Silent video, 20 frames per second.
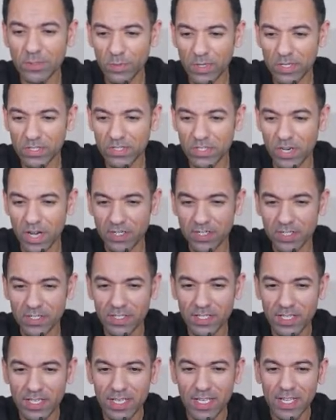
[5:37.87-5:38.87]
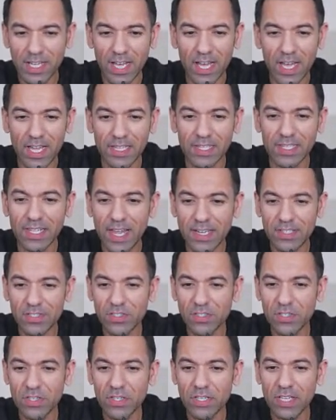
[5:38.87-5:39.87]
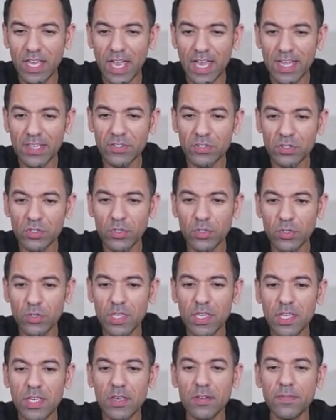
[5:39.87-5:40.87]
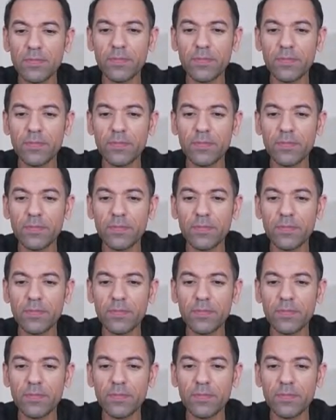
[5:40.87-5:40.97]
we get started, let's get into the